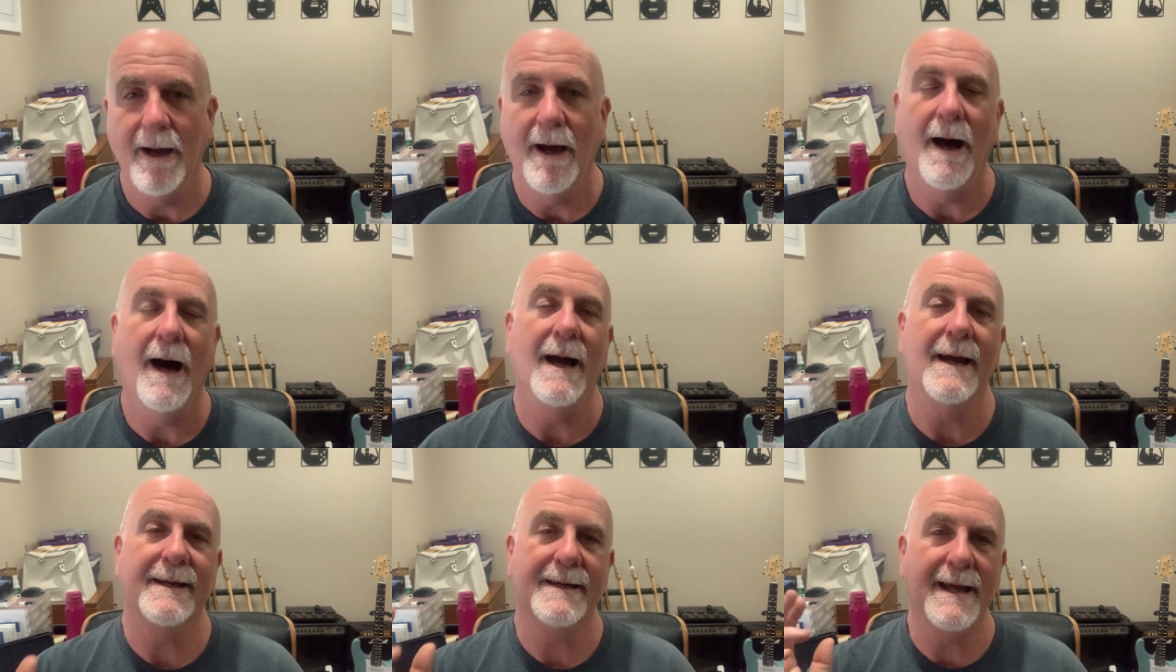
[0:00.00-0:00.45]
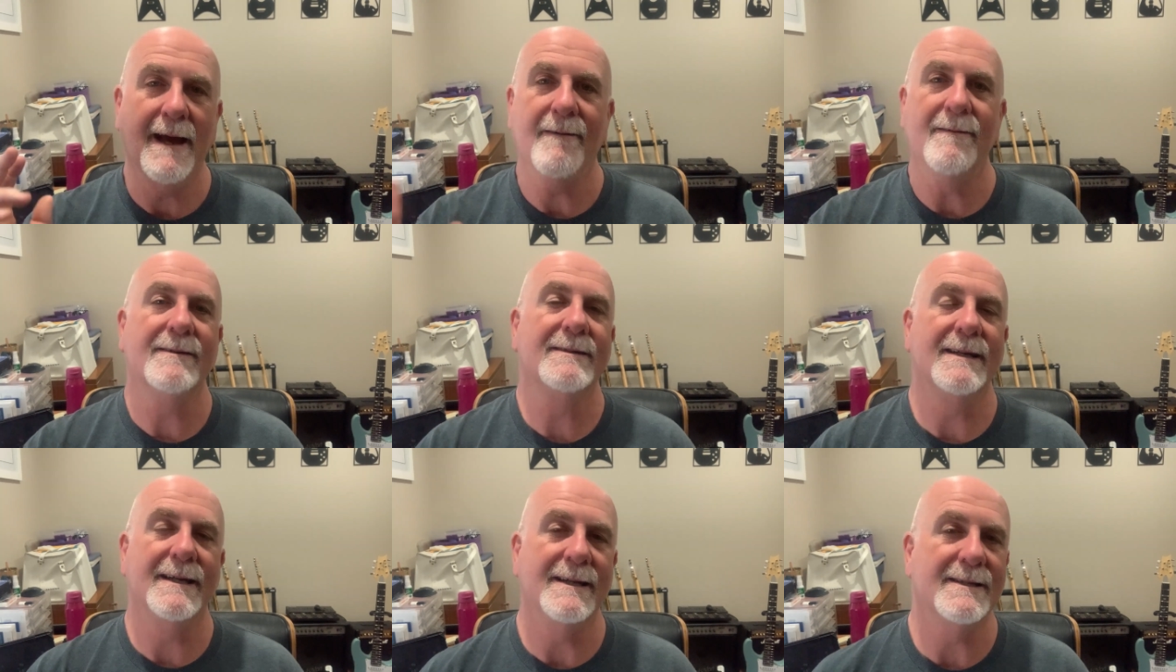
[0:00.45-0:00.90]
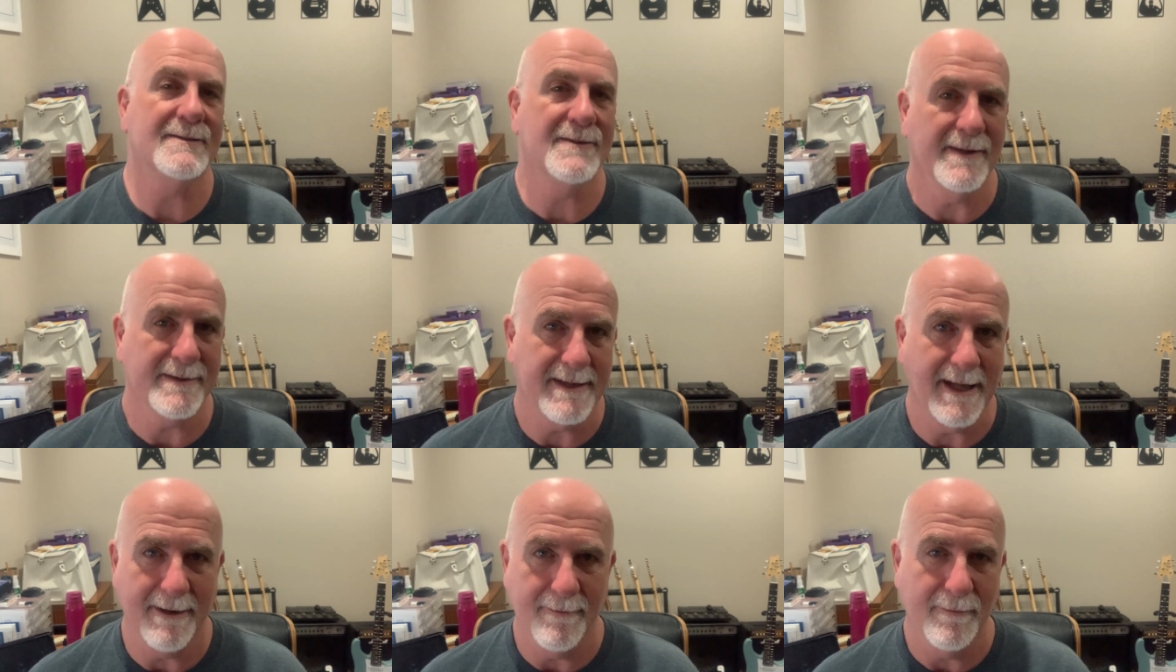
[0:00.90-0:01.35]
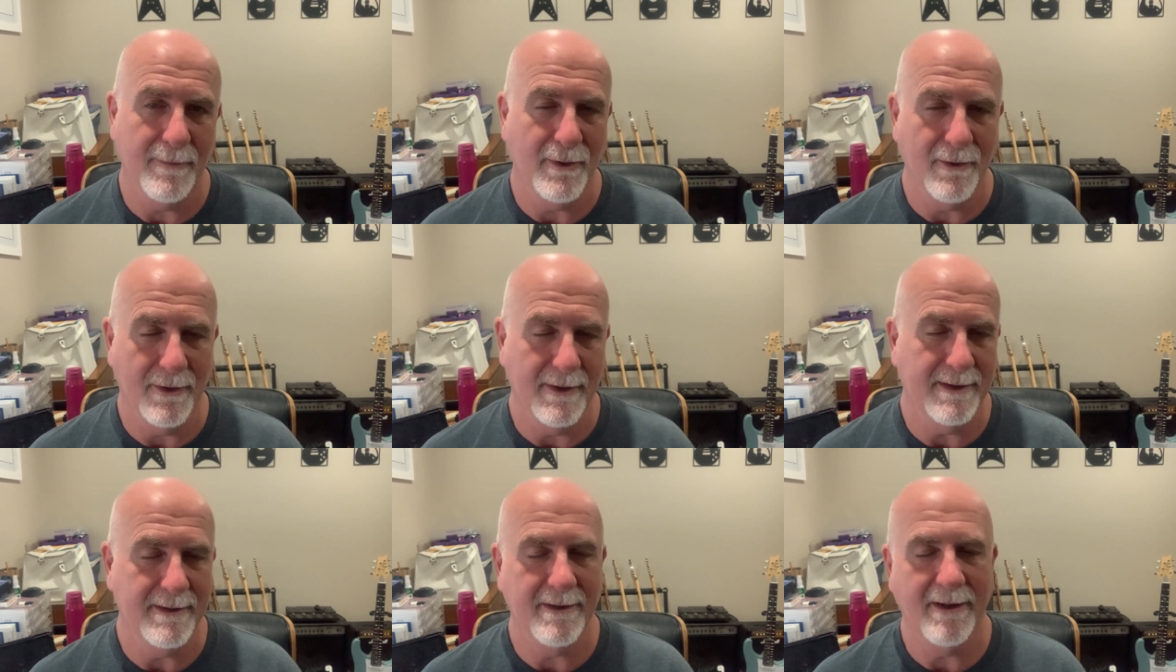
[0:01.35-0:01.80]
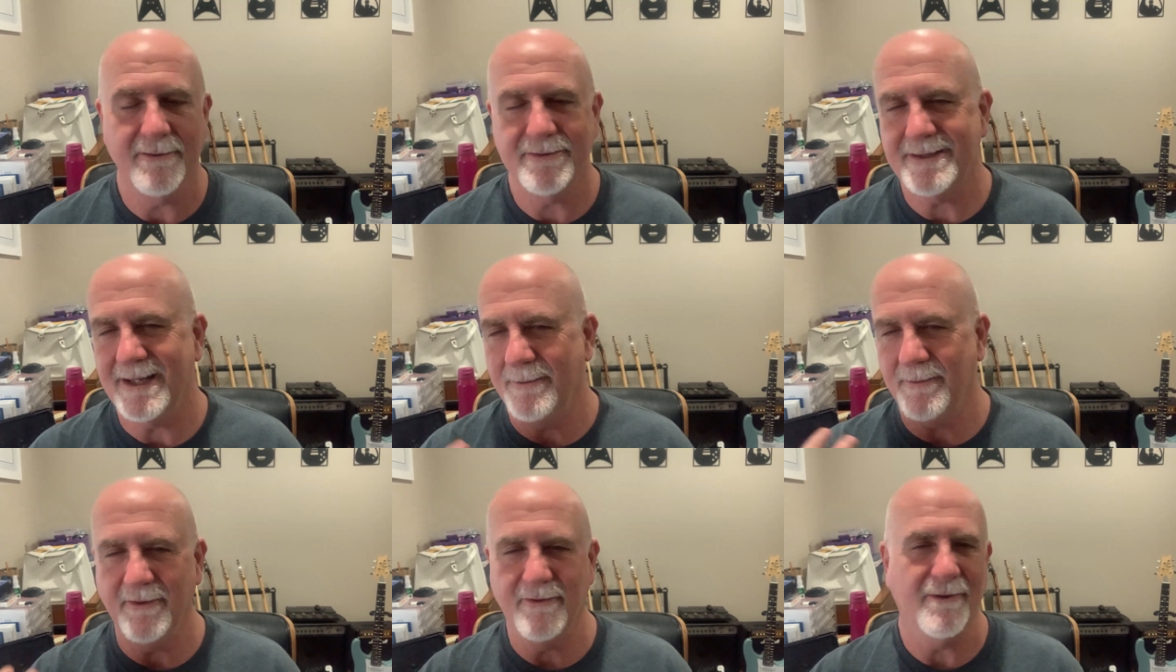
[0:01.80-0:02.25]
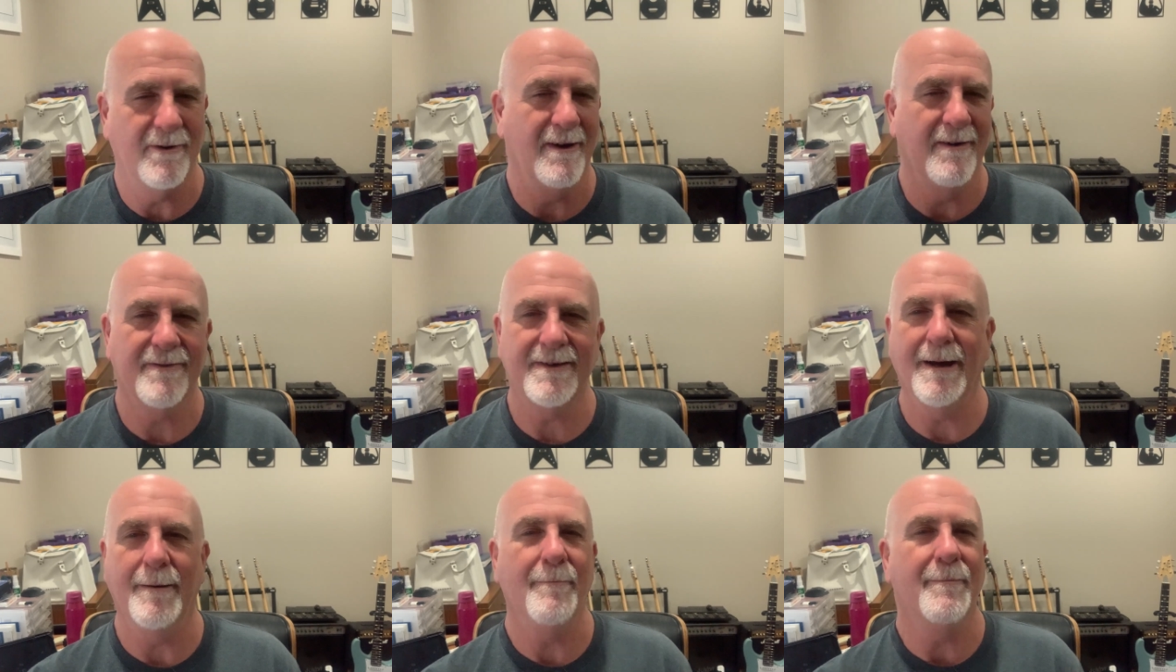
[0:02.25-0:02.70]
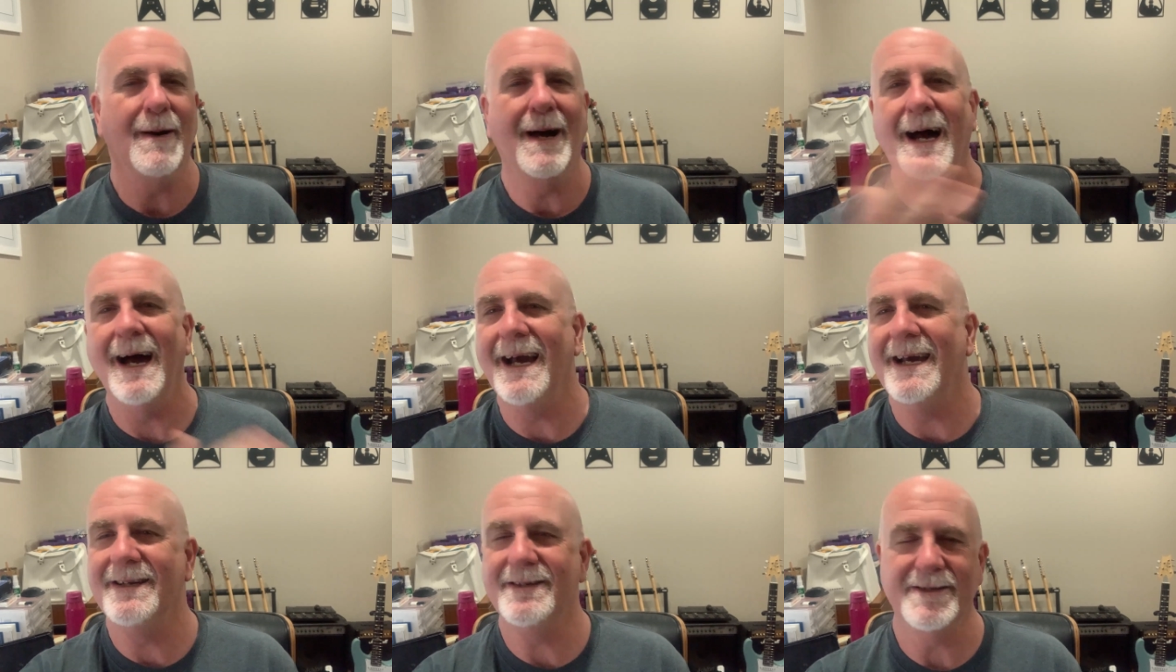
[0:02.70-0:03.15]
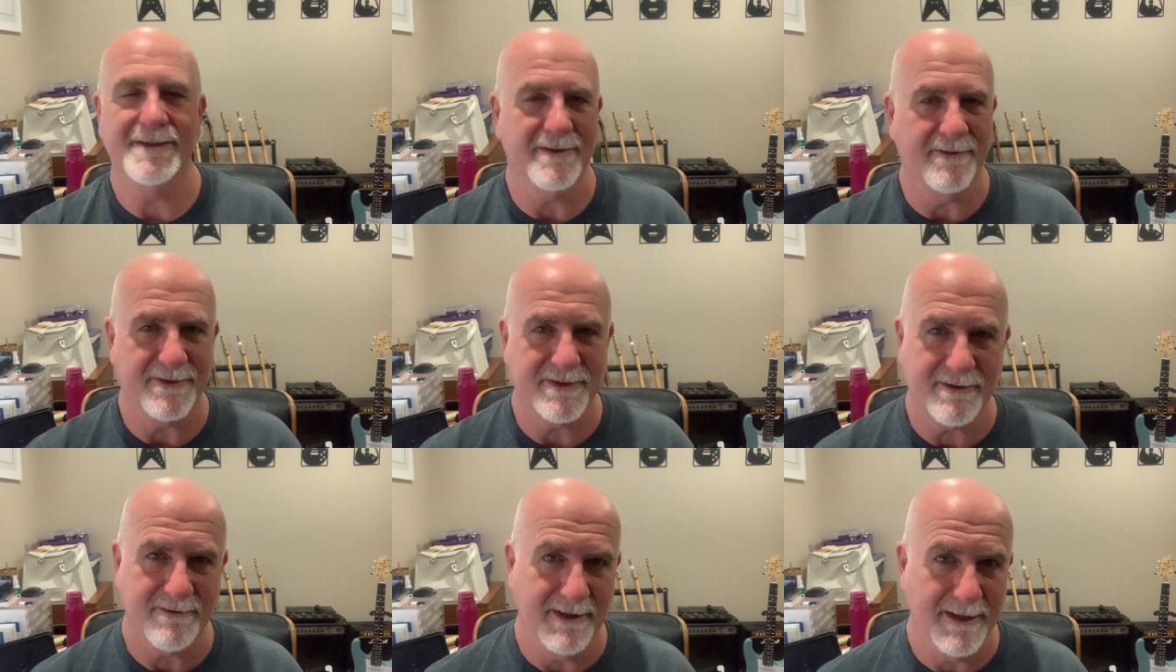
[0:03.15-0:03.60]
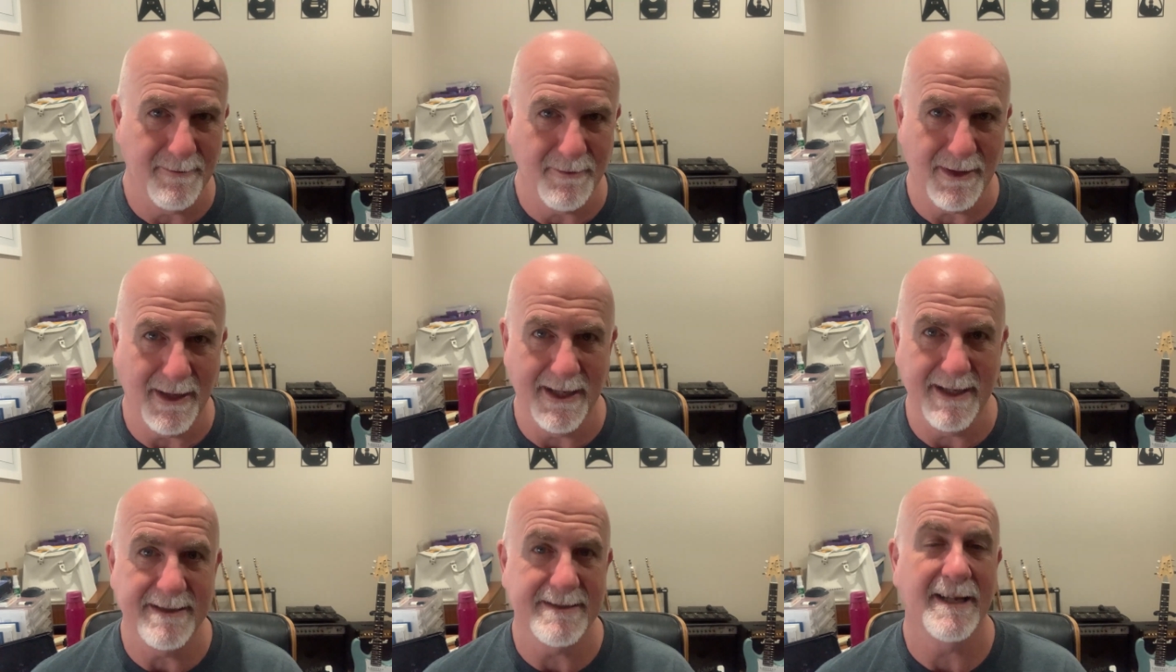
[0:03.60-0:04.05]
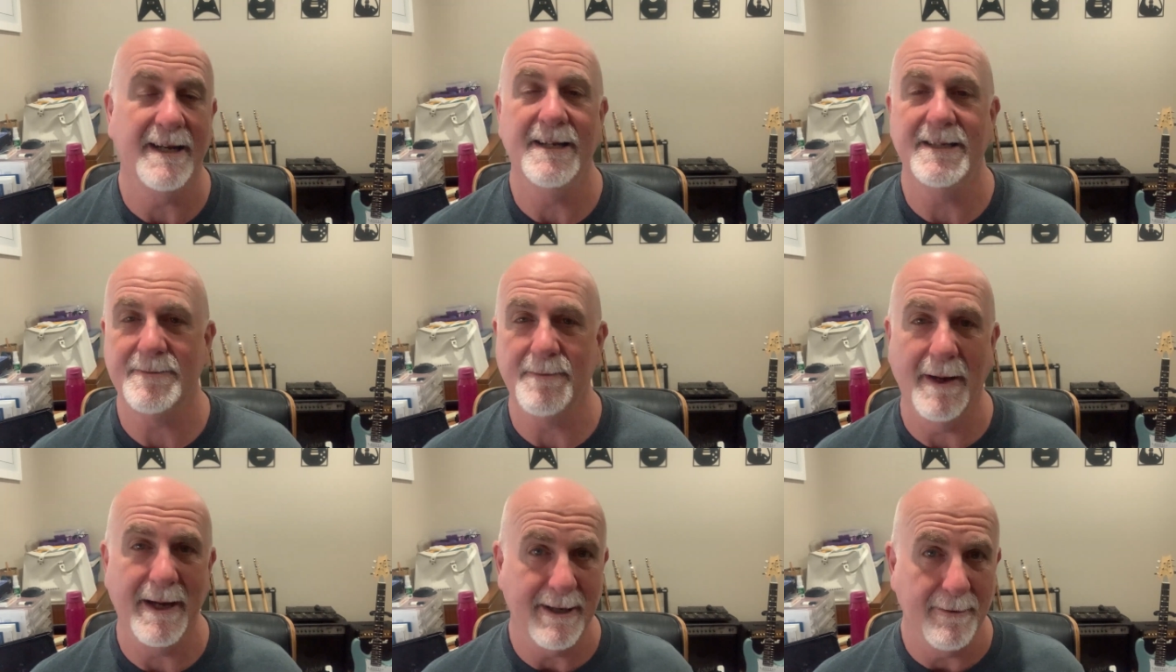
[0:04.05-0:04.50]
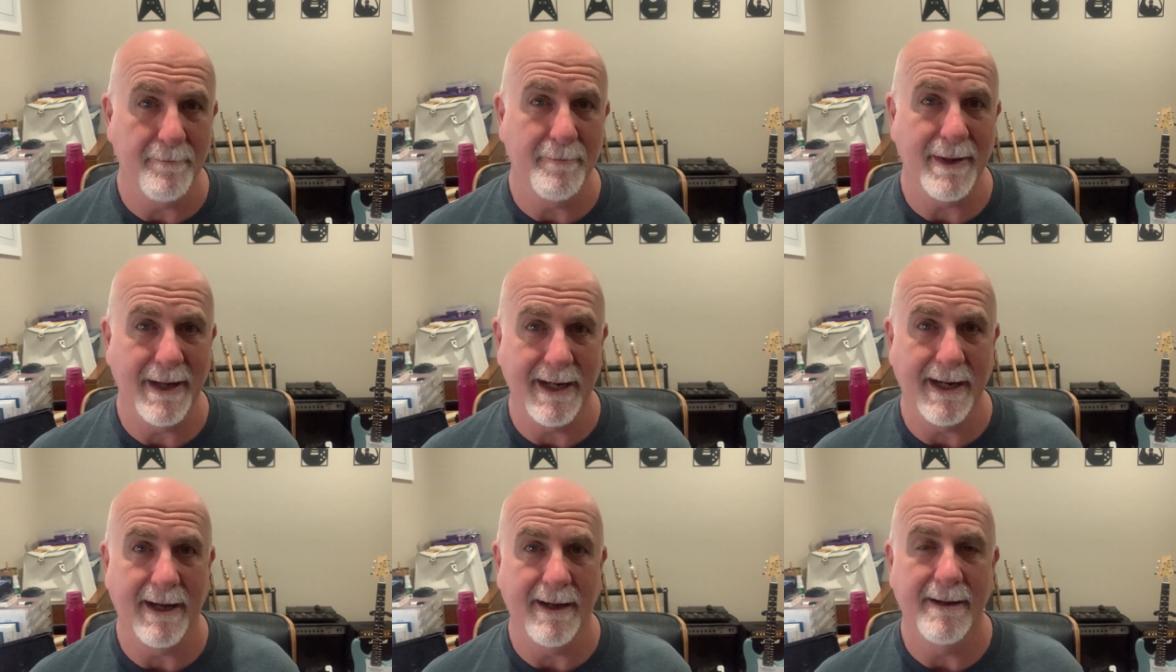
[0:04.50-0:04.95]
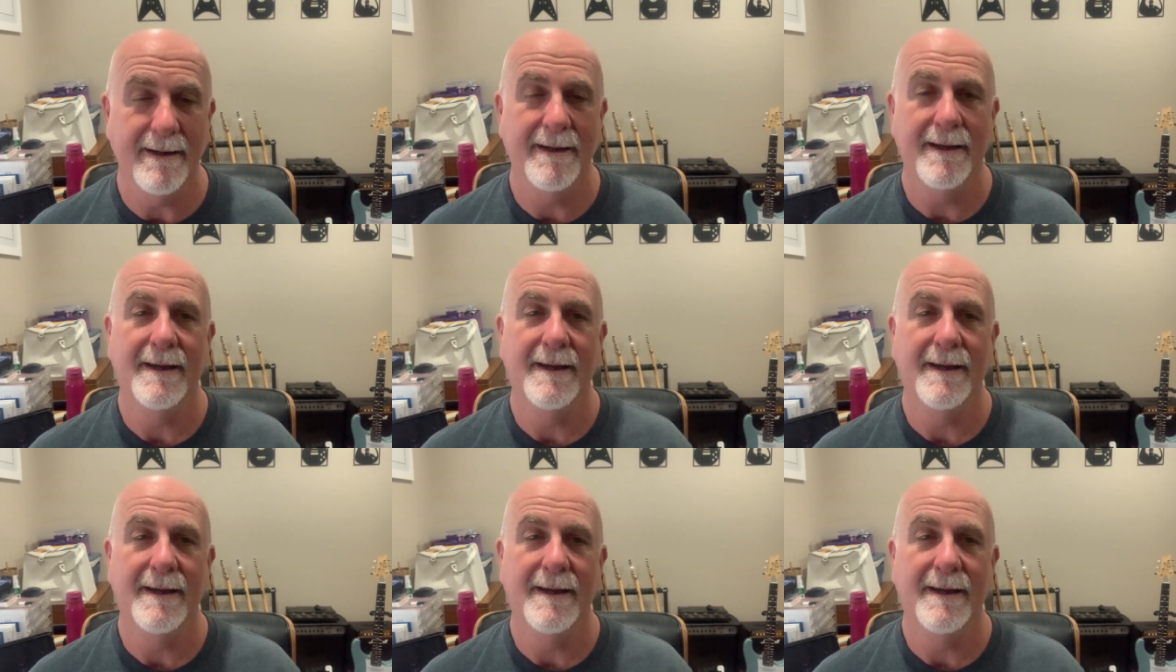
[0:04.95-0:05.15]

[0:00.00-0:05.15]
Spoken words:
I guarantee it's not that important. I've said it before, I've cut pages of screenplays and it's made them better.